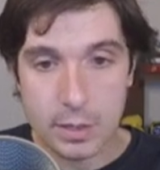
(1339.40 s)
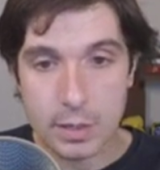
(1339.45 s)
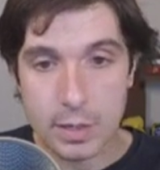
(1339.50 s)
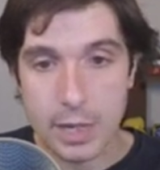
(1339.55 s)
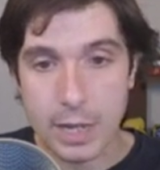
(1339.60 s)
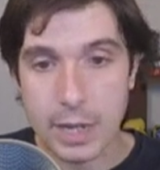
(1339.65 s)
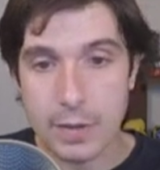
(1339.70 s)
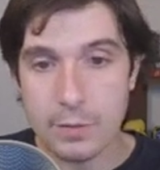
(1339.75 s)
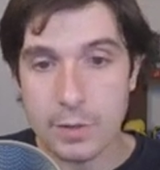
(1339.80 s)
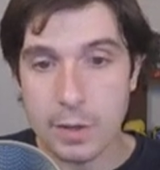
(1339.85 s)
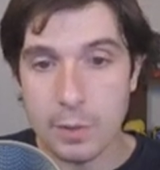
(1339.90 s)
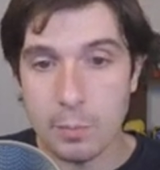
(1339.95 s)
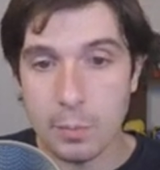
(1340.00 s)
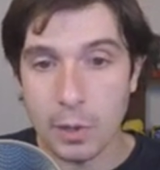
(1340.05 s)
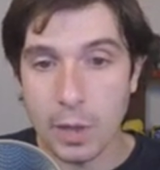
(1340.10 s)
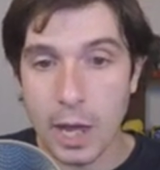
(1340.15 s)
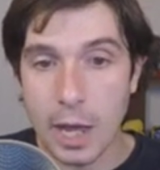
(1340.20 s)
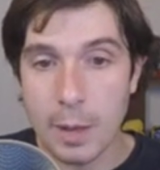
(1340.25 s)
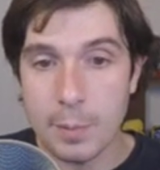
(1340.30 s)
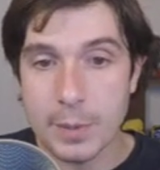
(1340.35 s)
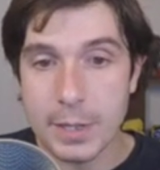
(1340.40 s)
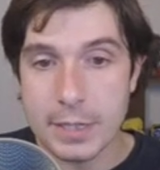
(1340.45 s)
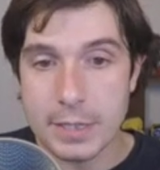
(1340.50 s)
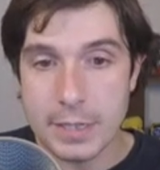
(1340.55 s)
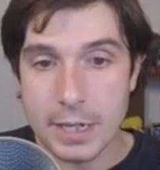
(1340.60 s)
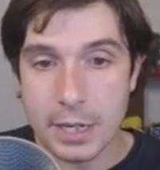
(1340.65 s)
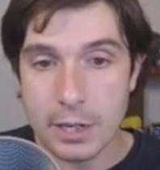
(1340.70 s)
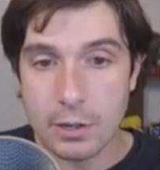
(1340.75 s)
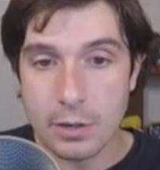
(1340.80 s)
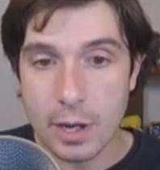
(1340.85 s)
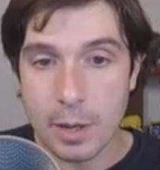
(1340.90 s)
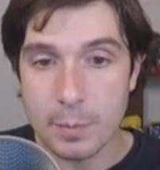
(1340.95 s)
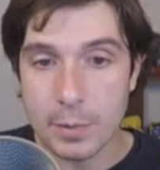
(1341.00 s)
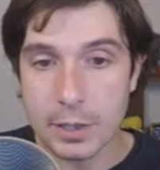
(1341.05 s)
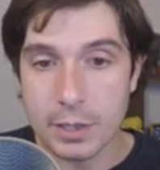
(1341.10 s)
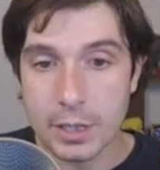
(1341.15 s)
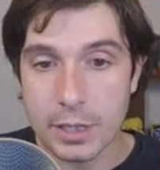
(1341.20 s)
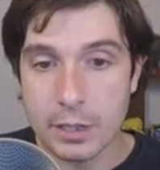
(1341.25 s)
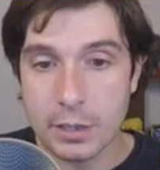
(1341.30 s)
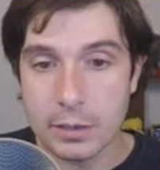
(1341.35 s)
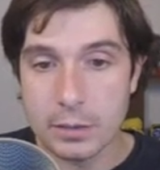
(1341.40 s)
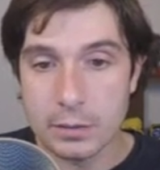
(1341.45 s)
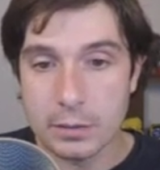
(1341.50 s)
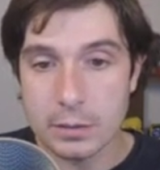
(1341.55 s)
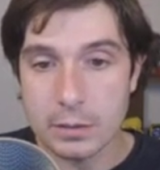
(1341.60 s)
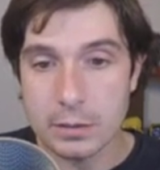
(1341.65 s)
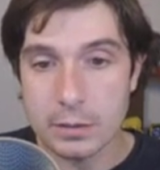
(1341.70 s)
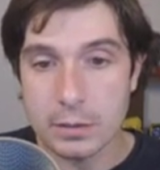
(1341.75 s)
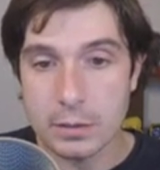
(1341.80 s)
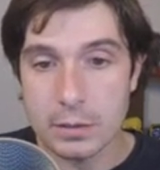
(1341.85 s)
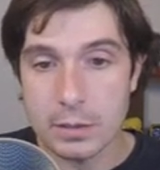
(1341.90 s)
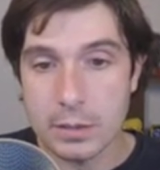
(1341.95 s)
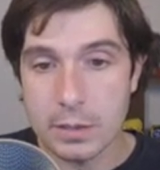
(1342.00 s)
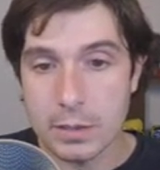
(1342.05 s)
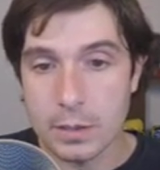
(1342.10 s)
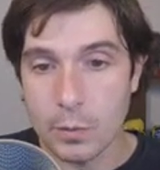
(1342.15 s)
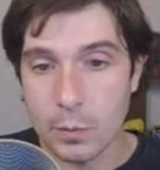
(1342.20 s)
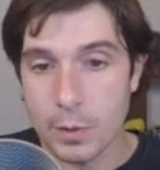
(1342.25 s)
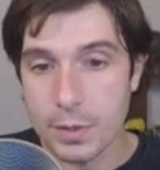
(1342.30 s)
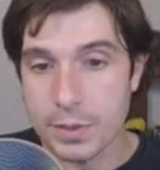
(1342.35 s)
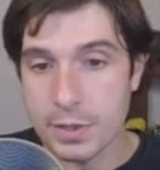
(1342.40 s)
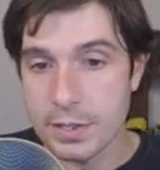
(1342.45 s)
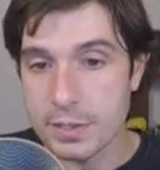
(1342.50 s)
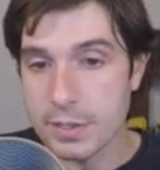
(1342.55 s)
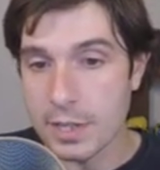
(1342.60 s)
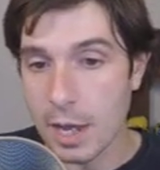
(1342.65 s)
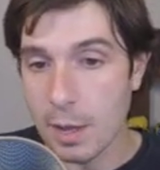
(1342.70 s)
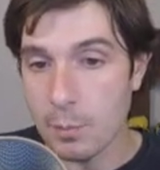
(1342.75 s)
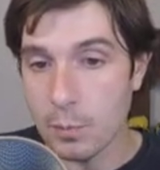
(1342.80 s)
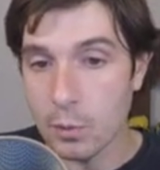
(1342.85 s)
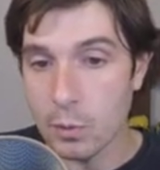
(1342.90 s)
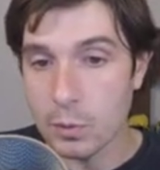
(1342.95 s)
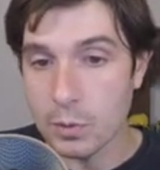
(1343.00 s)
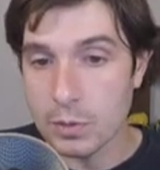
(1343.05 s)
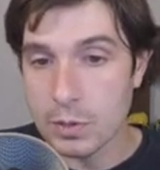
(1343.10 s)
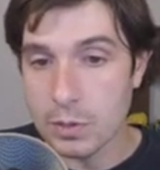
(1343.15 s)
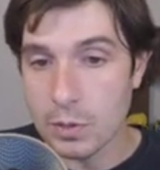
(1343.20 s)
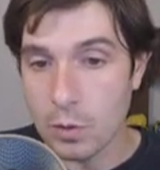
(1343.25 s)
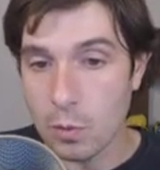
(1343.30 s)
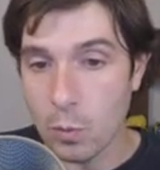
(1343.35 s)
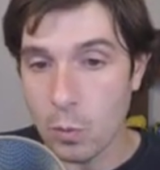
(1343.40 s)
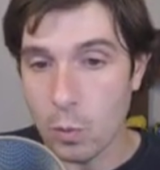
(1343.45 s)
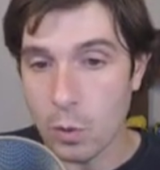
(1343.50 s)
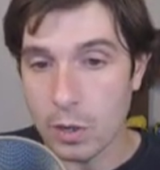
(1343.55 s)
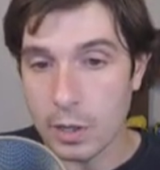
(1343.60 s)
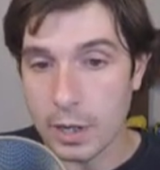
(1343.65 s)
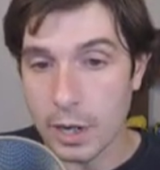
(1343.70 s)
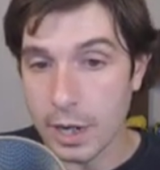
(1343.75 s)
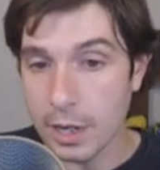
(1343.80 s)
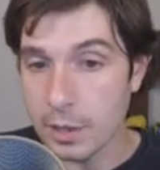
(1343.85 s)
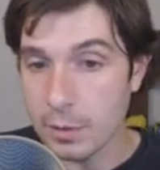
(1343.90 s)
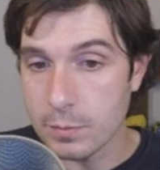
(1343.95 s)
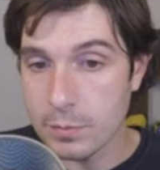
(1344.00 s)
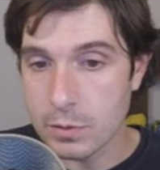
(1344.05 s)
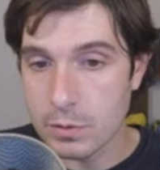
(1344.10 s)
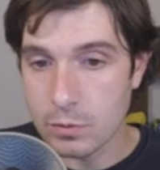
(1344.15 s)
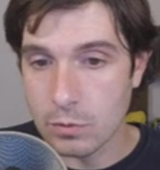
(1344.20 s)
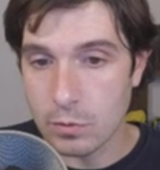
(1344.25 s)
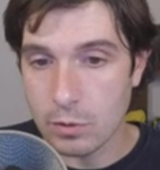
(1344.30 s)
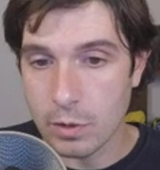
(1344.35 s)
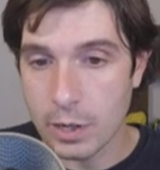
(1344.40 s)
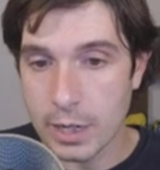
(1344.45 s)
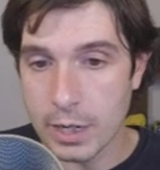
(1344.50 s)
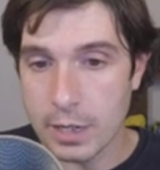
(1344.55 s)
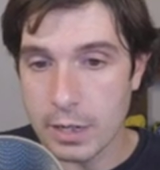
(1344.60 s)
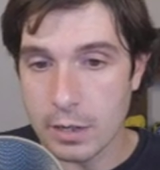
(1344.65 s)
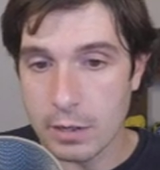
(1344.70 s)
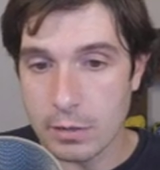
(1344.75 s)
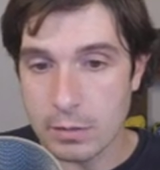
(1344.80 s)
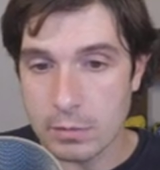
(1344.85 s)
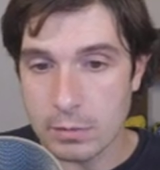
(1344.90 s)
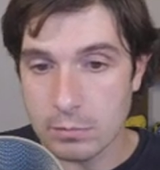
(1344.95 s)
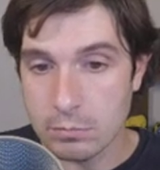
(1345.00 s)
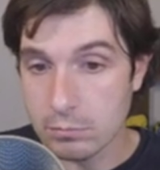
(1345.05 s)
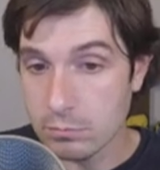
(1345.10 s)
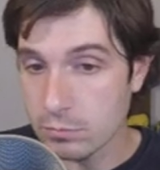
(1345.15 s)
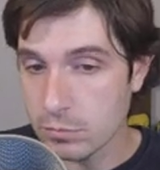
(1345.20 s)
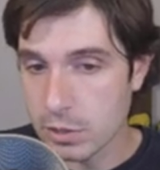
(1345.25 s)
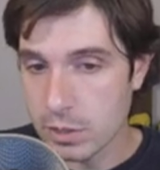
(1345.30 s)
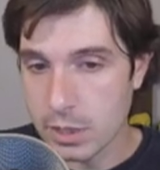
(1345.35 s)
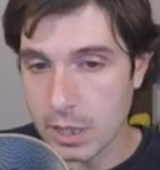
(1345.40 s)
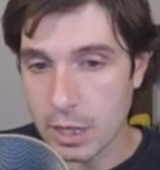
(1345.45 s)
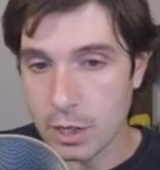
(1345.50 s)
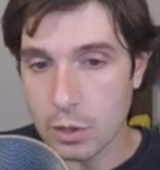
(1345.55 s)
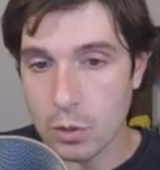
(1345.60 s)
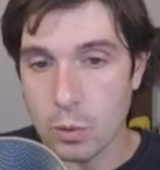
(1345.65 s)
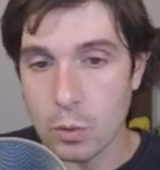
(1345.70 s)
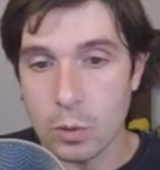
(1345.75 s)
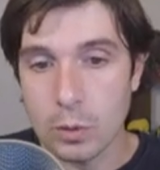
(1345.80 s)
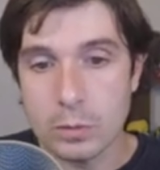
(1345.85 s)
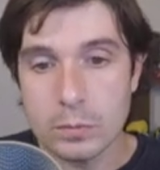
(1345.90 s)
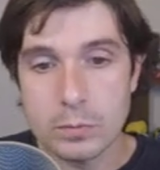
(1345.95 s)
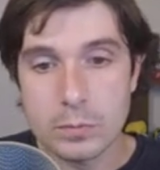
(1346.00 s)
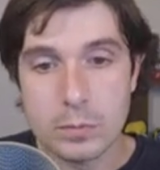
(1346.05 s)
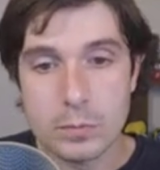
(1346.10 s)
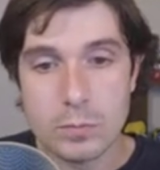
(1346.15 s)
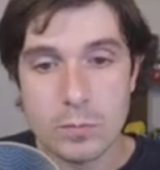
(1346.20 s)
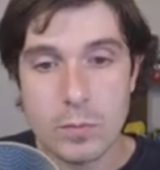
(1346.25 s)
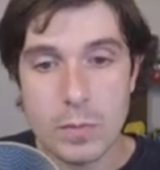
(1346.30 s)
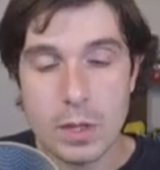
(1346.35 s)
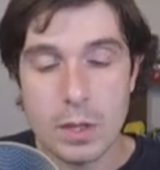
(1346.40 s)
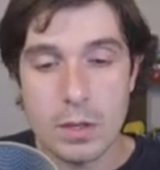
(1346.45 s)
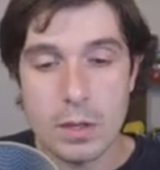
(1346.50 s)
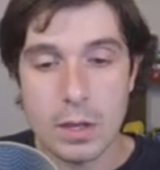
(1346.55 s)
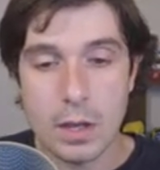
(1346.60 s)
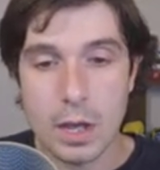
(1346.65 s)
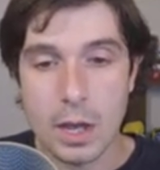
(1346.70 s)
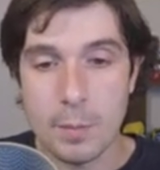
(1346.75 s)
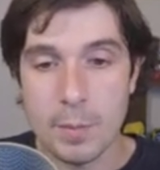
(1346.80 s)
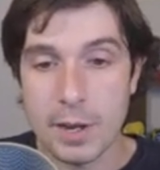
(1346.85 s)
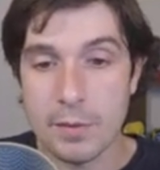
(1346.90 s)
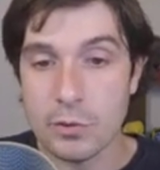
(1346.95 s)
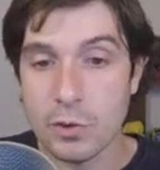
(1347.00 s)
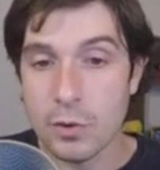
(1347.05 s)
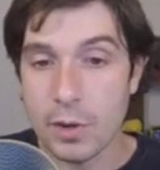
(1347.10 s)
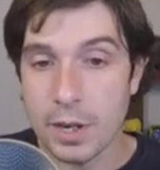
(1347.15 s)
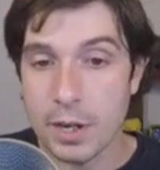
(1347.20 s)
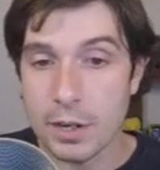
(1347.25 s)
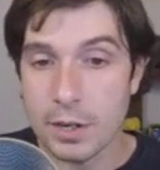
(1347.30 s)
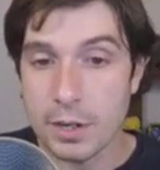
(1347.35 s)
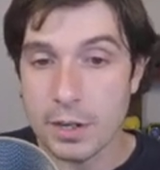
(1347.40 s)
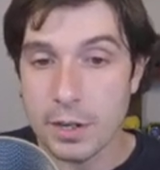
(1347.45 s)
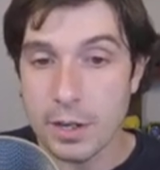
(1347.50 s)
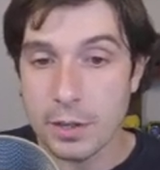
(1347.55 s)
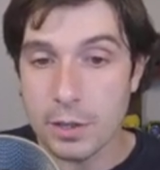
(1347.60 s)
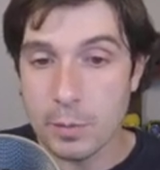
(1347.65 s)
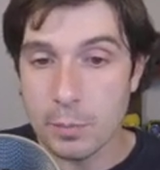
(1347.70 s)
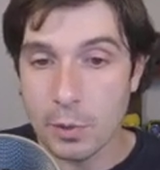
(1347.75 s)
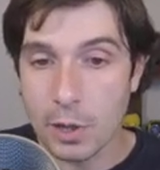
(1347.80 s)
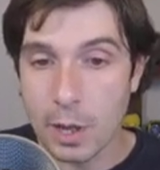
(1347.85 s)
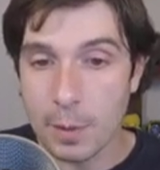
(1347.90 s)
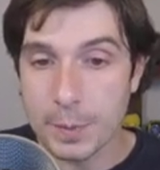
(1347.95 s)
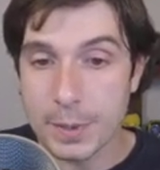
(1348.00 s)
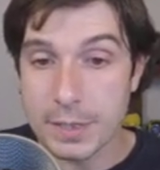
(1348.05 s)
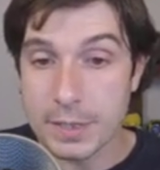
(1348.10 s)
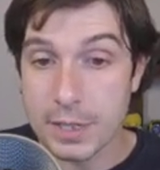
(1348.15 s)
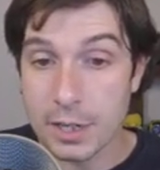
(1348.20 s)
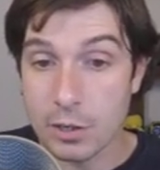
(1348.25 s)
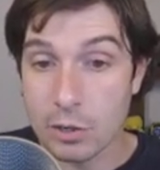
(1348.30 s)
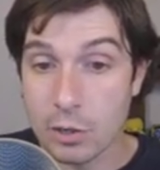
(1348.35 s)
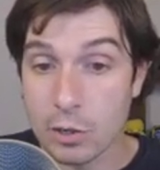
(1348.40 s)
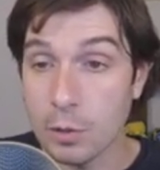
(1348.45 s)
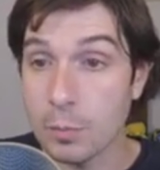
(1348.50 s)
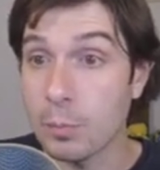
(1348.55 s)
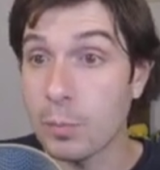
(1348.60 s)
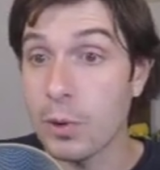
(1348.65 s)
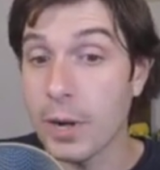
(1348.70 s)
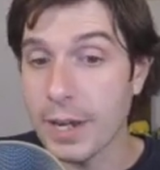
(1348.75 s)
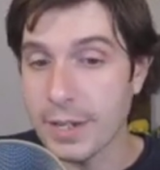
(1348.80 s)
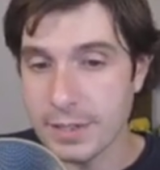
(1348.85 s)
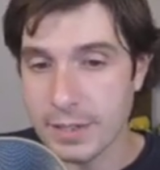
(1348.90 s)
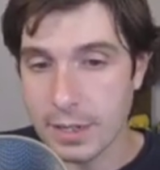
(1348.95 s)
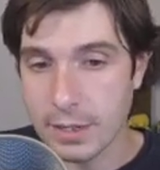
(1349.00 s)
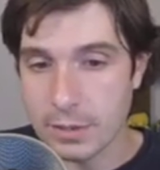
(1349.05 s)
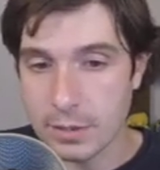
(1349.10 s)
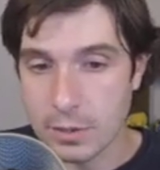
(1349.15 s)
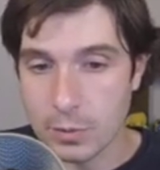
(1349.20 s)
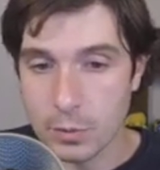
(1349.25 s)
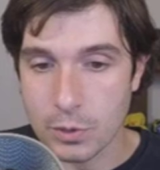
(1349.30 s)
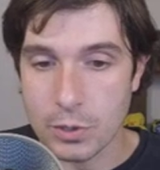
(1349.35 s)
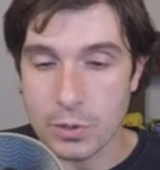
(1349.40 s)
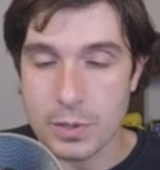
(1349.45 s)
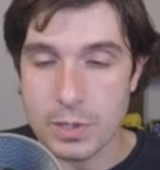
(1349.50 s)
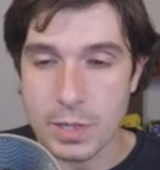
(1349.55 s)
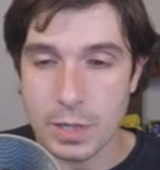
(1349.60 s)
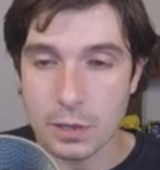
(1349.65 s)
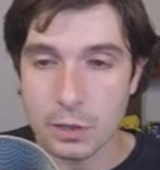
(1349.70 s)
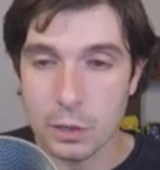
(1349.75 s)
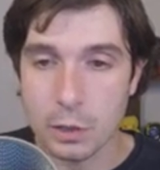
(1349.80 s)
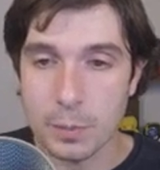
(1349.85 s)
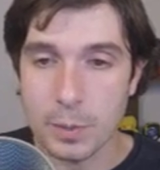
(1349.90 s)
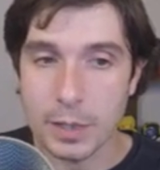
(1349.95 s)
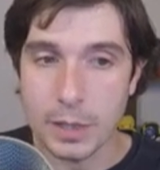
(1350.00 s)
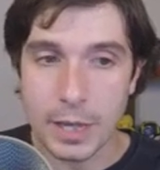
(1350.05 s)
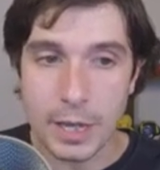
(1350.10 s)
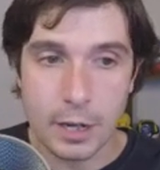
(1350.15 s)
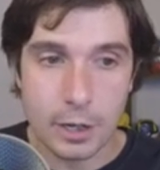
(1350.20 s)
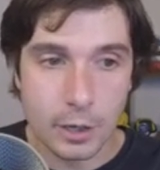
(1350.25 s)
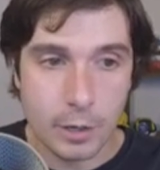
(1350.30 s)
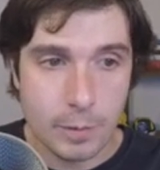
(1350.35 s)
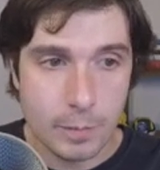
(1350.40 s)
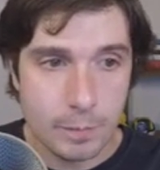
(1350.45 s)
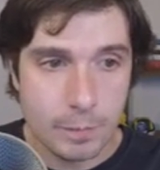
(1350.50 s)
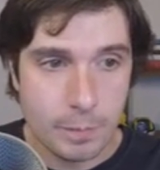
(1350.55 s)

I have a blob container emulator with the samples work items right here, which is kind of cool. Um, and I've created another blob container called process, and we'll use that a little bit later.